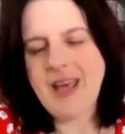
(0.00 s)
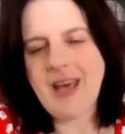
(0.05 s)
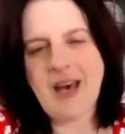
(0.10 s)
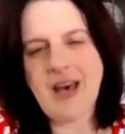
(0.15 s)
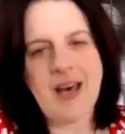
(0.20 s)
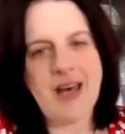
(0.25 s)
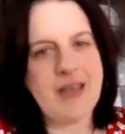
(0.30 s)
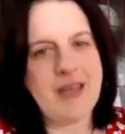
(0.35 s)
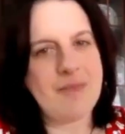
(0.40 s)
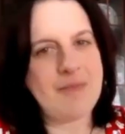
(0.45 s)

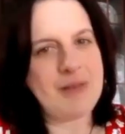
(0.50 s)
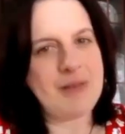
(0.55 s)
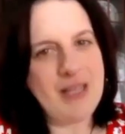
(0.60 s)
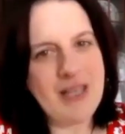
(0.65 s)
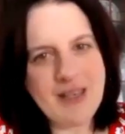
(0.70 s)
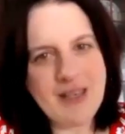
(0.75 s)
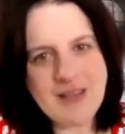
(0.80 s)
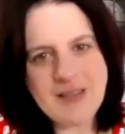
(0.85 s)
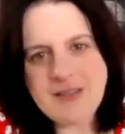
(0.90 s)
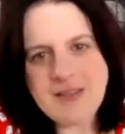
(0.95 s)
uh, in
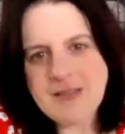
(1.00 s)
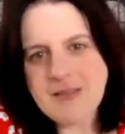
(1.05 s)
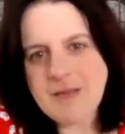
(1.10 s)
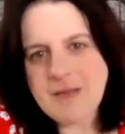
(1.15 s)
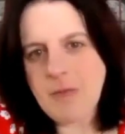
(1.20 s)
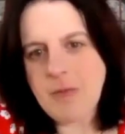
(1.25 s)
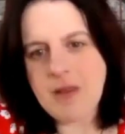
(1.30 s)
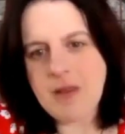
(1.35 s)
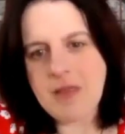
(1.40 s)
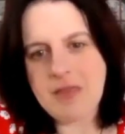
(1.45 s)
place
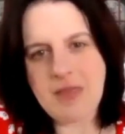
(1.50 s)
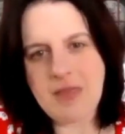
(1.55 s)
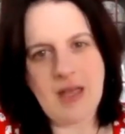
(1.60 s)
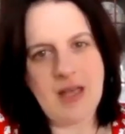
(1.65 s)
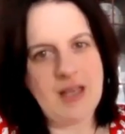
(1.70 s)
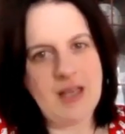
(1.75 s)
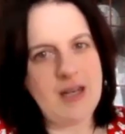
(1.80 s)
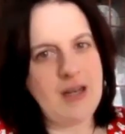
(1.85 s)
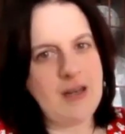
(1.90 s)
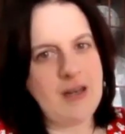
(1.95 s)
with
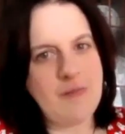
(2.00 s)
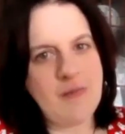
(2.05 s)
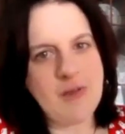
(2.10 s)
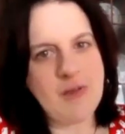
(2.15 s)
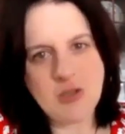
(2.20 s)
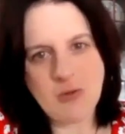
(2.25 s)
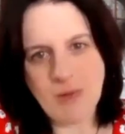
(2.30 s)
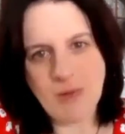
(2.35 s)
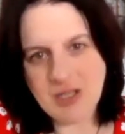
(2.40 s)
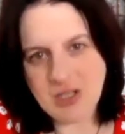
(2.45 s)
uh, an
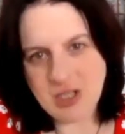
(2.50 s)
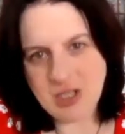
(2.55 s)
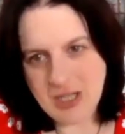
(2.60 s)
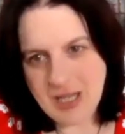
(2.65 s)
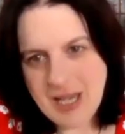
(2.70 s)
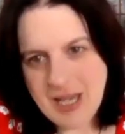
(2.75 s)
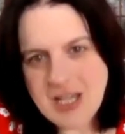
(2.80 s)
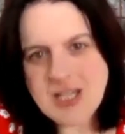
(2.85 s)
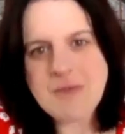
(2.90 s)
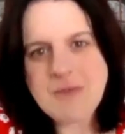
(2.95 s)
individual
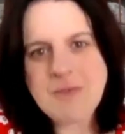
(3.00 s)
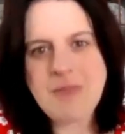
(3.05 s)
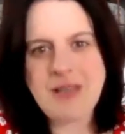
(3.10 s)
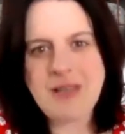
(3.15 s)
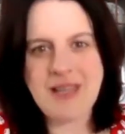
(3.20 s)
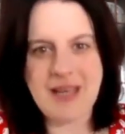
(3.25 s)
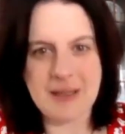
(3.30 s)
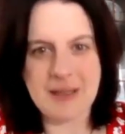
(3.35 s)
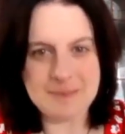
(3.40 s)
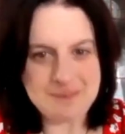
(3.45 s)
education
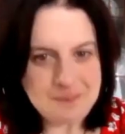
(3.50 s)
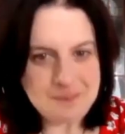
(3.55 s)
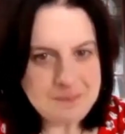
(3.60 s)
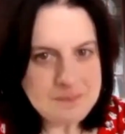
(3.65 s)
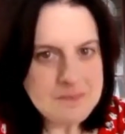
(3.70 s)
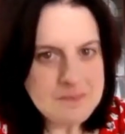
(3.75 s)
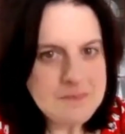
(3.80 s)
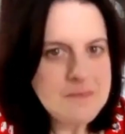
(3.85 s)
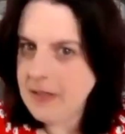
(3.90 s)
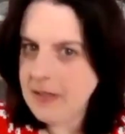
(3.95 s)
plan
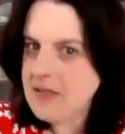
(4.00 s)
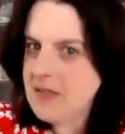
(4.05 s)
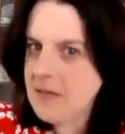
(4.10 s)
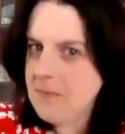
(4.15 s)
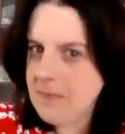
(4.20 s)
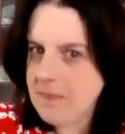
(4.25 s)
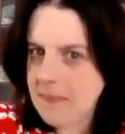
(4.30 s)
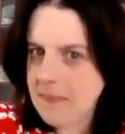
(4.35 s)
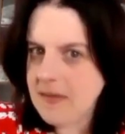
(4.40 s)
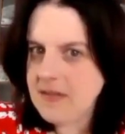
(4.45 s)

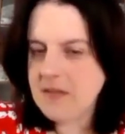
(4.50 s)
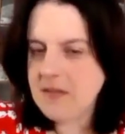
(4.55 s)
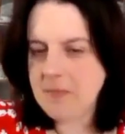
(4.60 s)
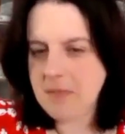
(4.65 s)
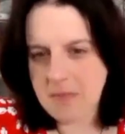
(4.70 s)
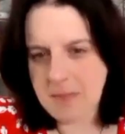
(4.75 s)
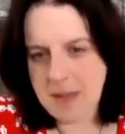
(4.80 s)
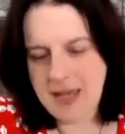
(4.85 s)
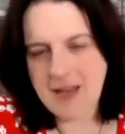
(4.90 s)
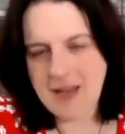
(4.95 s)
some some
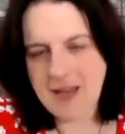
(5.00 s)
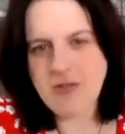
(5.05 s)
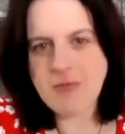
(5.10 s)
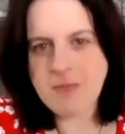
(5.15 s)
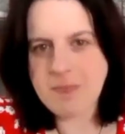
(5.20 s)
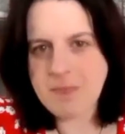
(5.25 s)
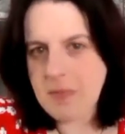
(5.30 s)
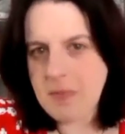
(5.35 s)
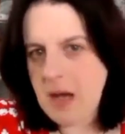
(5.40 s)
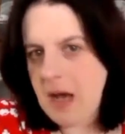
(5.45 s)
of my
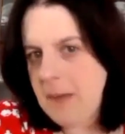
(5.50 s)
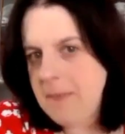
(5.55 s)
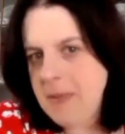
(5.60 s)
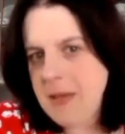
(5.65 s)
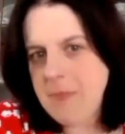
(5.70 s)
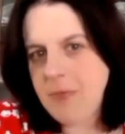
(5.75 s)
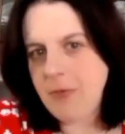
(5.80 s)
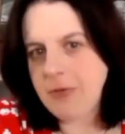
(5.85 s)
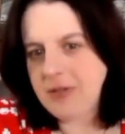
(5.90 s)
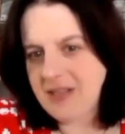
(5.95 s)
other uh,
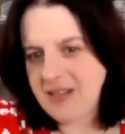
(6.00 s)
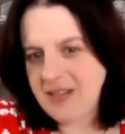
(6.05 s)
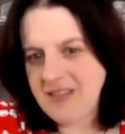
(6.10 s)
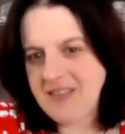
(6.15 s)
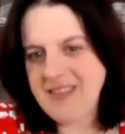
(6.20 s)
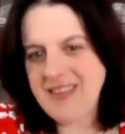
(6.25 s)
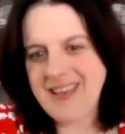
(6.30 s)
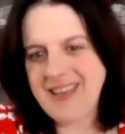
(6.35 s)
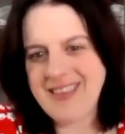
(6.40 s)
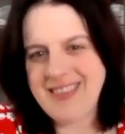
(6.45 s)
people
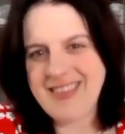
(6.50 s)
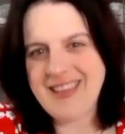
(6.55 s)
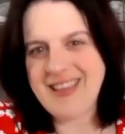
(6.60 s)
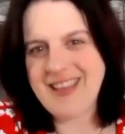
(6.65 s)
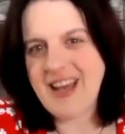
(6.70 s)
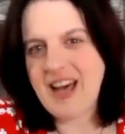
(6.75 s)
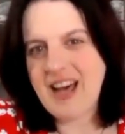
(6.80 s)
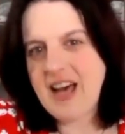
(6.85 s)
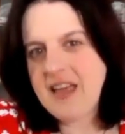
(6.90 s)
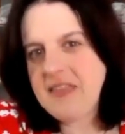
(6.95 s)
didn't think
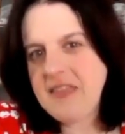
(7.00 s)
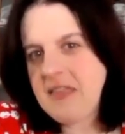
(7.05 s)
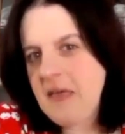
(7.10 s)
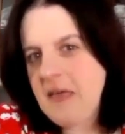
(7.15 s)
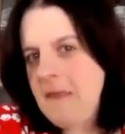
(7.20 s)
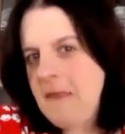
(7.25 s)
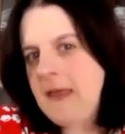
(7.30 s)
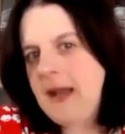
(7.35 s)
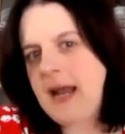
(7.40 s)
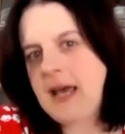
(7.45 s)
that, uh,
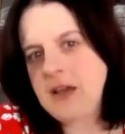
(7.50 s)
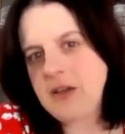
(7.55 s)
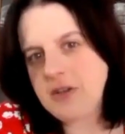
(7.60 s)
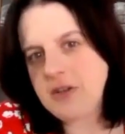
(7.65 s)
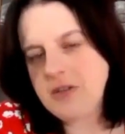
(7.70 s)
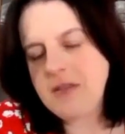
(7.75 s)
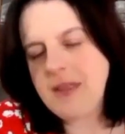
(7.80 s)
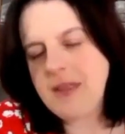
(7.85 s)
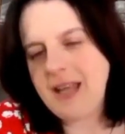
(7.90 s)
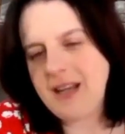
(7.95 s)
that, that I could
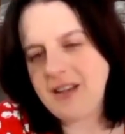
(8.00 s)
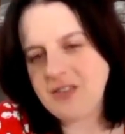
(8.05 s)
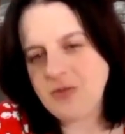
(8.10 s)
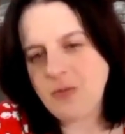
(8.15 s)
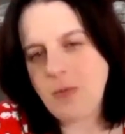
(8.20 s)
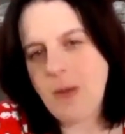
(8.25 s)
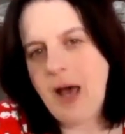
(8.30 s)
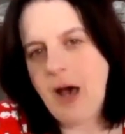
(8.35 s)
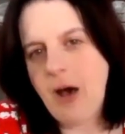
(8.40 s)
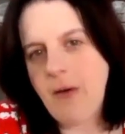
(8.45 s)
do that as
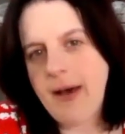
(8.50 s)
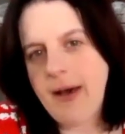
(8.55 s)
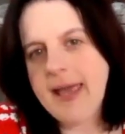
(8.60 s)
well.